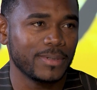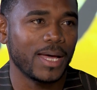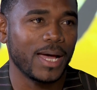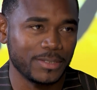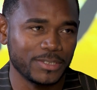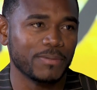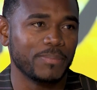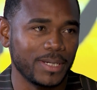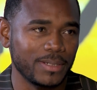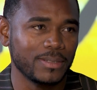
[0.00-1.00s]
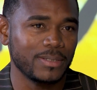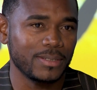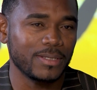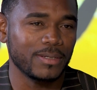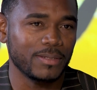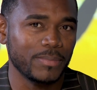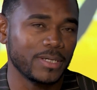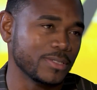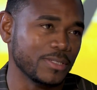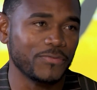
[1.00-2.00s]
adds up, and it
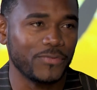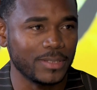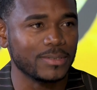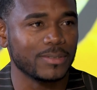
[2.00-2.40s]
makes a difference.